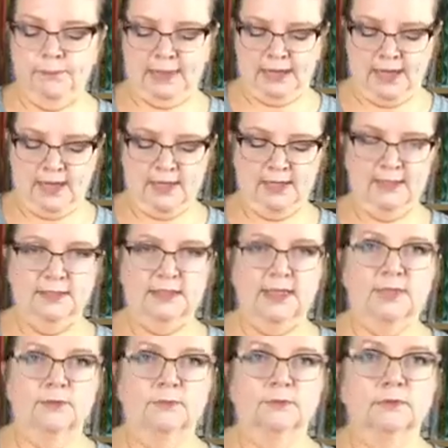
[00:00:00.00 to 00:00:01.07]
because
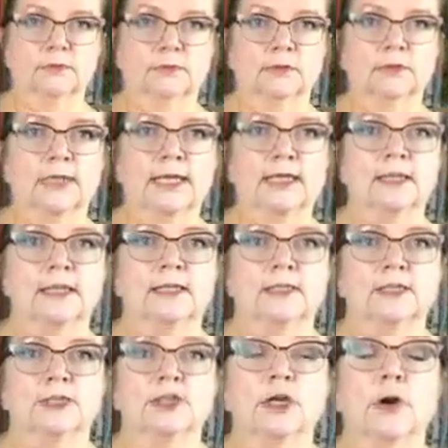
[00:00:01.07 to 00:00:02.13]
I don't like
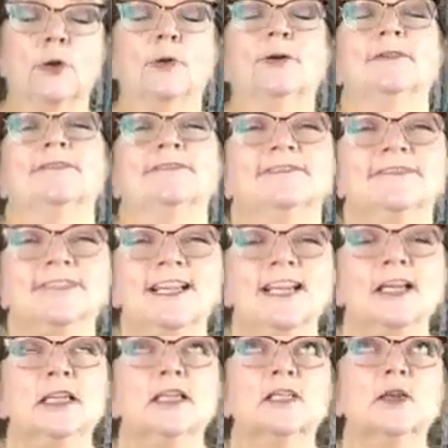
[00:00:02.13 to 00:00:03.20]
things to show.
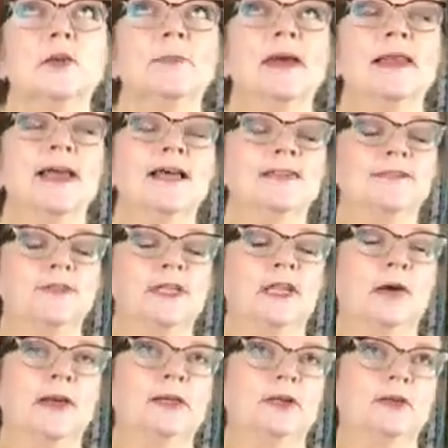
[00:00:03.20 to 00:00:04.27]
So in my last
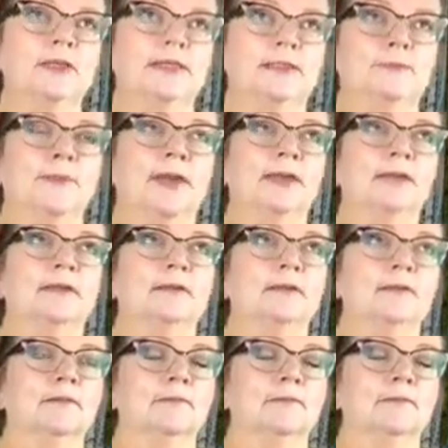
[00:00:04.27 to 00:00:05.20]
video, I noticed that my